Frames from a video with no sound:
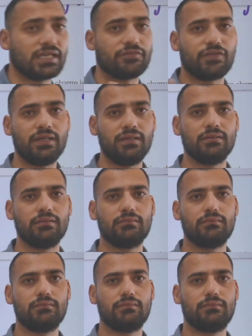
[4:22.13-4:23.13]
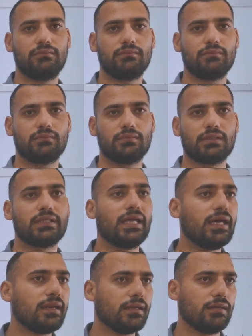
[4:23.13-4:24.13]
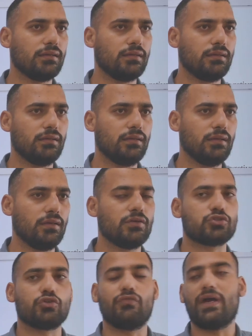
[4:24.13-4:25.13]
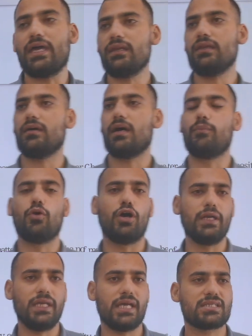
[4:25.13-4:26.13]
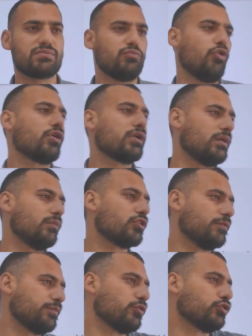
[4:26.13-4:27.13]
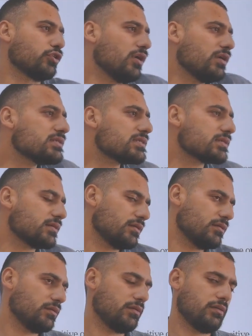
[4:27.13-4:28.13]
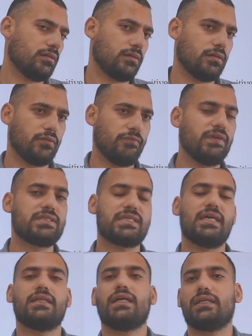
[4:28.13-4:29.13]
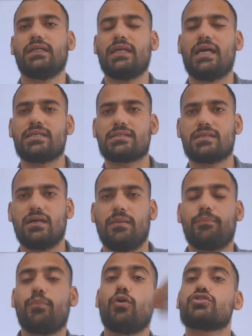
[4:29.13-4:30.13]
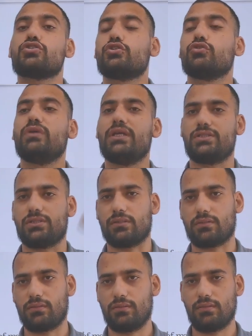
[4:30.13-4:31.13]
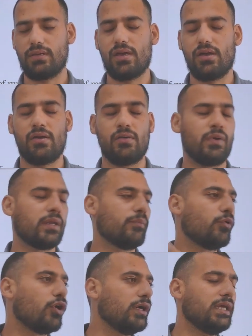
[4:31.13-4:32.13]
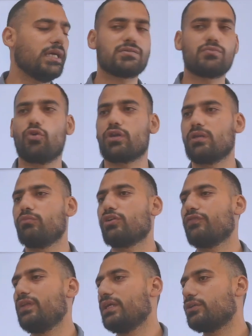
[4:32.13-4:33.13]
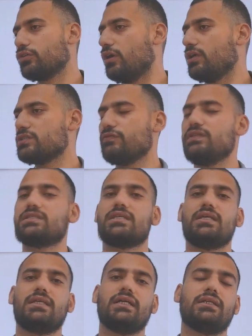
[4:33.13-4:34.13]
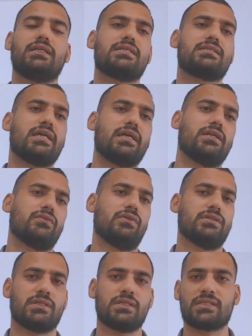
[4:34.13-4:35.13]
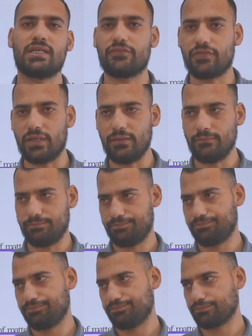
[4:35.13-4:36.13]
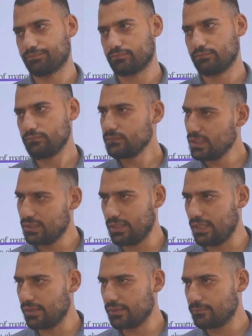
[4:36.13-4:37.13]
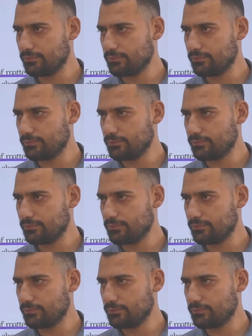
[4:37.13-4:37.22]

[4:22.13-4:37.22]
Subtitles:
fine? Clear? So when a body has more number of protons, we say that it has positive nature. When a body has more number of electrons, we say that it has negative nature. Is that fine? Clear?